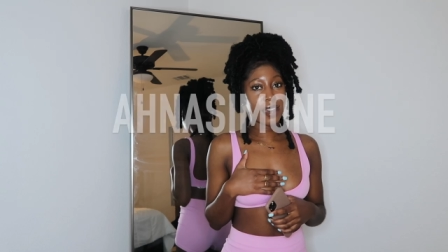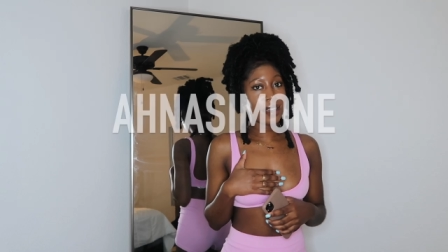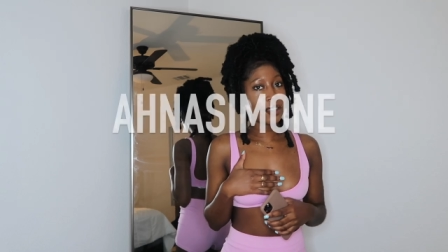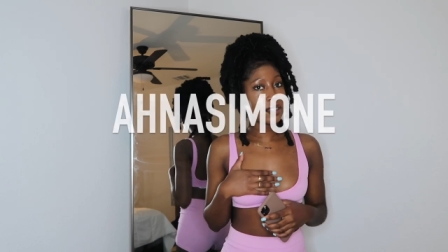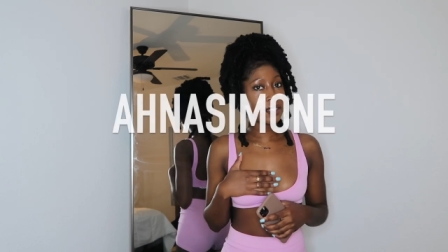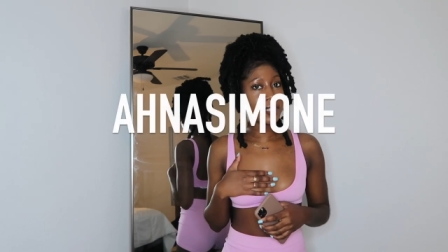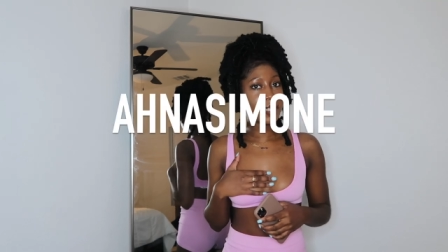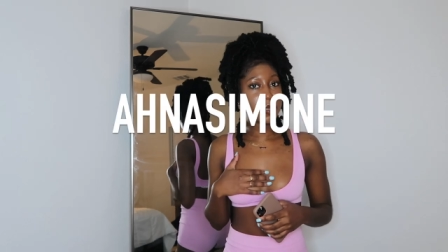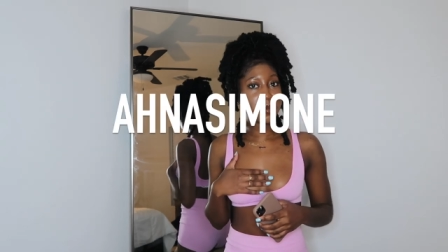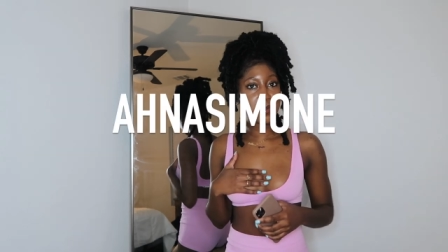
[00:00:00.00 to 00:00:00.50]

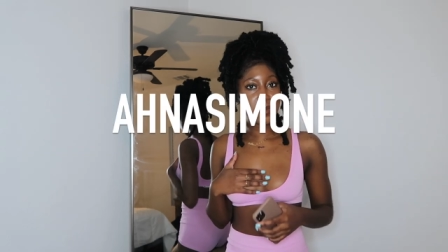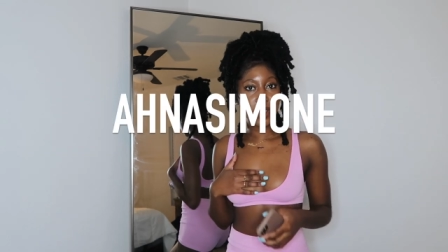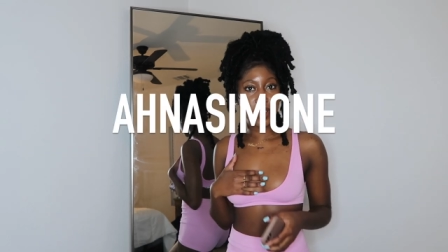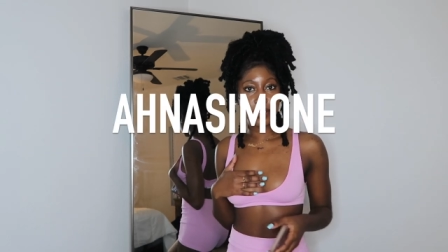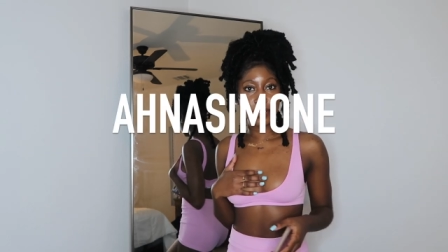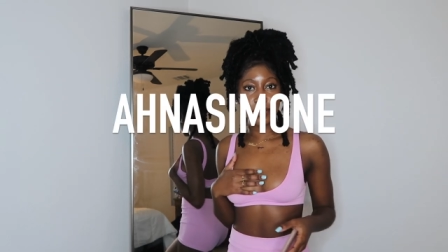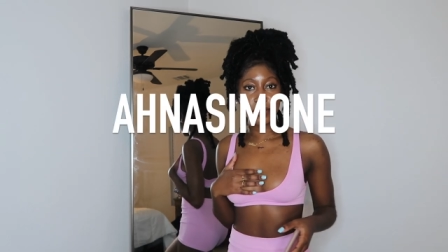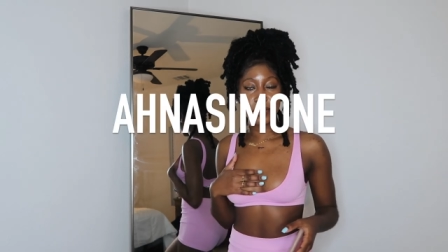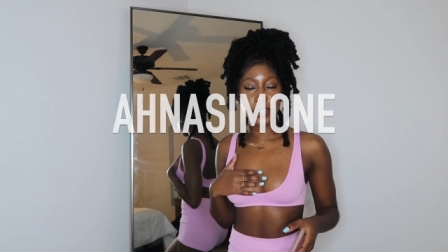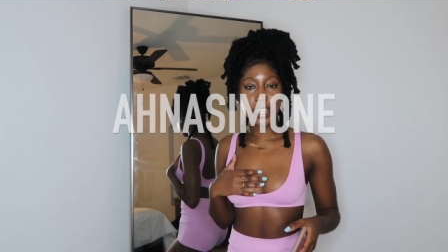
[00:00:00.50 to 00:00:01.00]
Anna
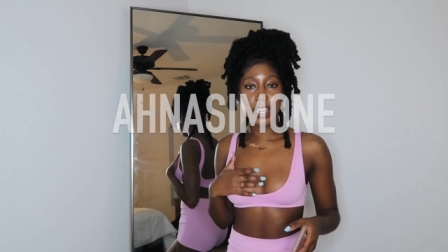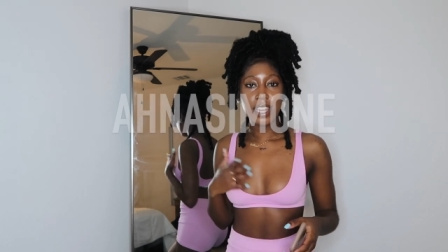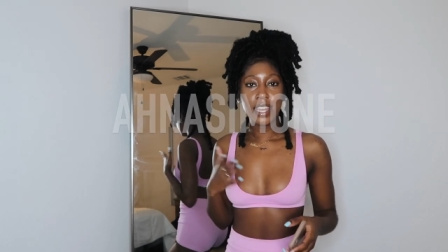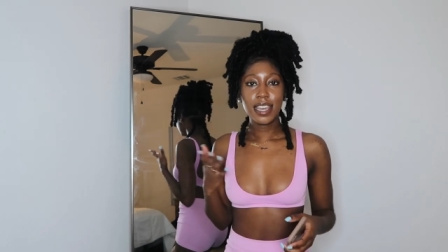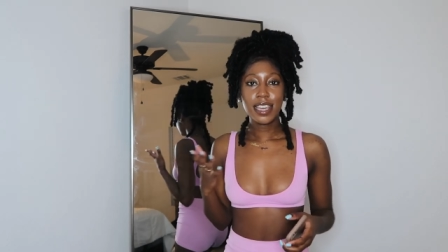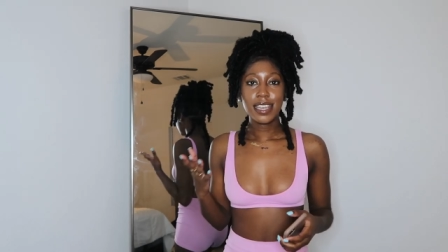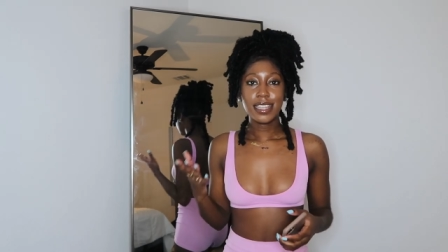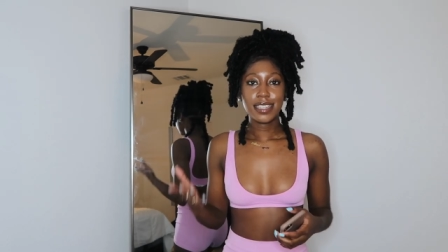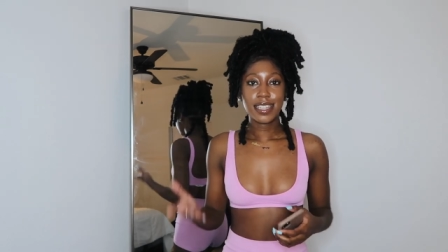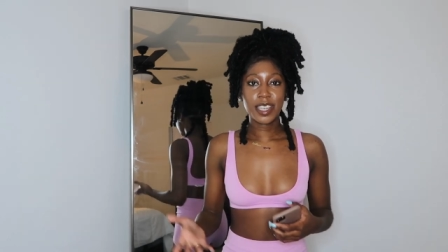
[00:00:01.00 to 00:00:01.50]
Simone.
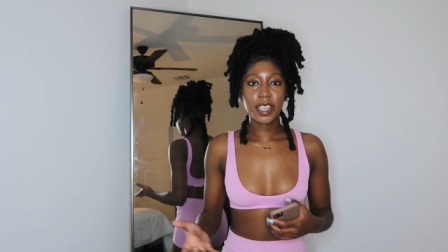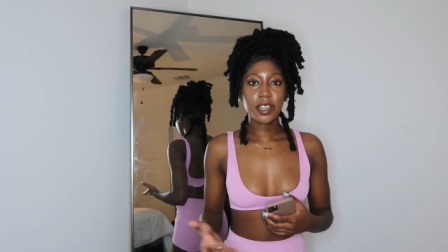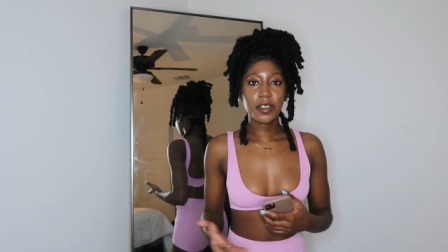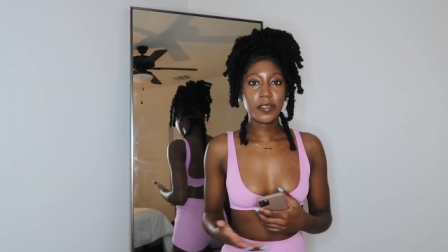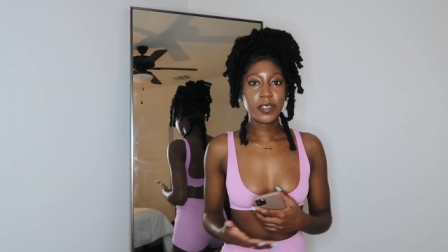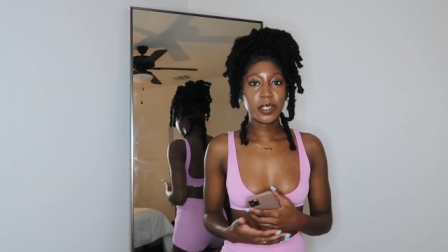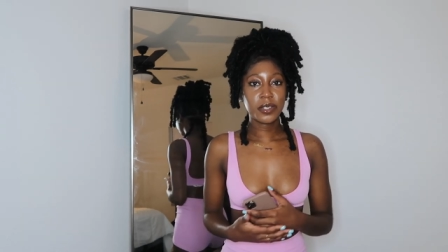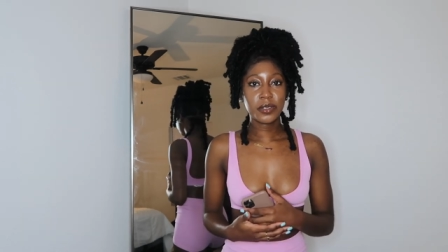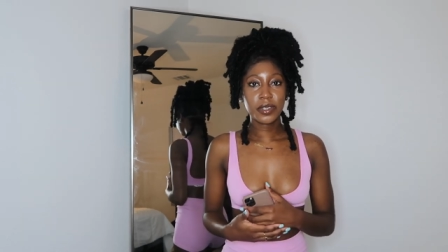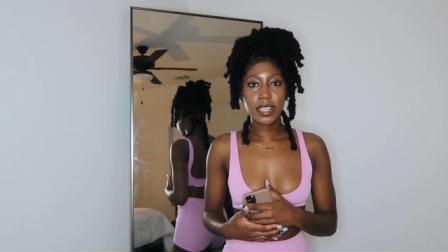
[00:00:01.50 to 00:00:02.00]
Thank
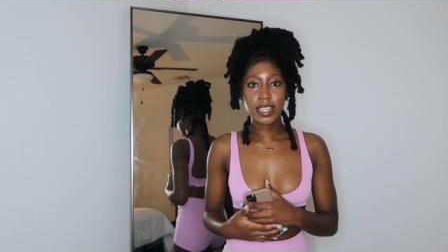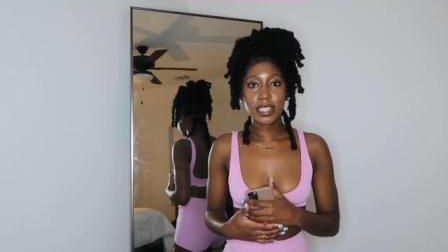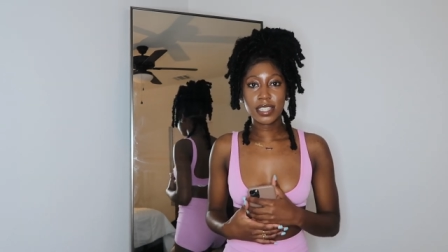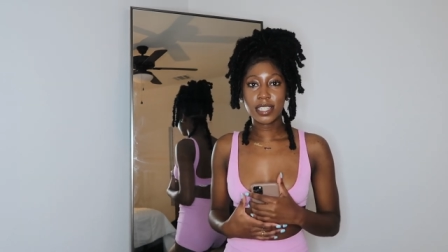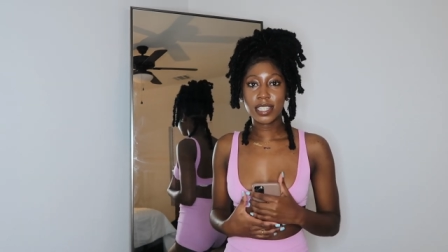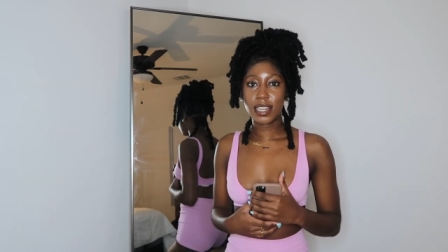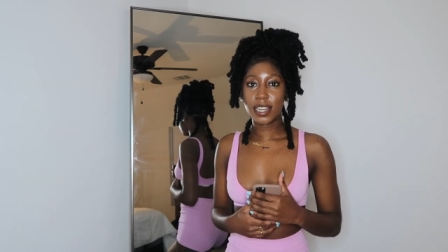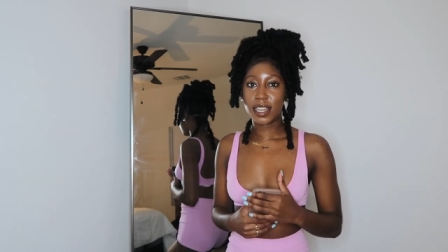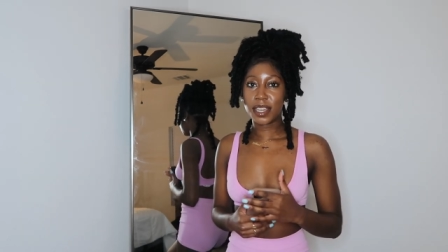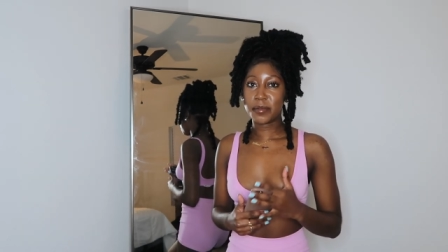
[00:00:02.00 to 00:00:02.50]
y'all for tuning in
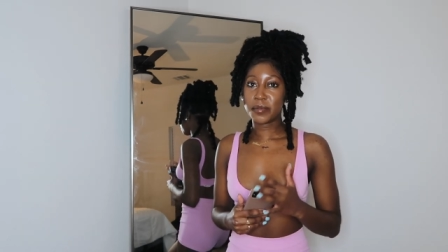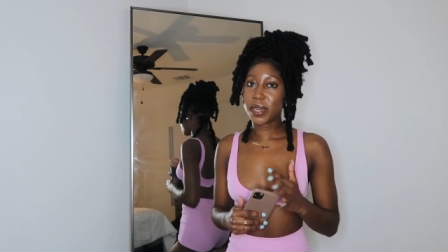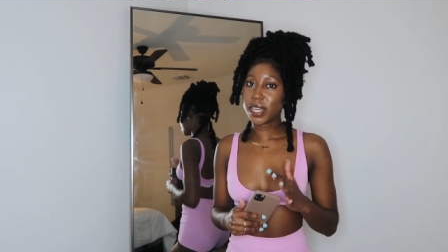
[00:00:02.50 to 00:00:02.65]
today.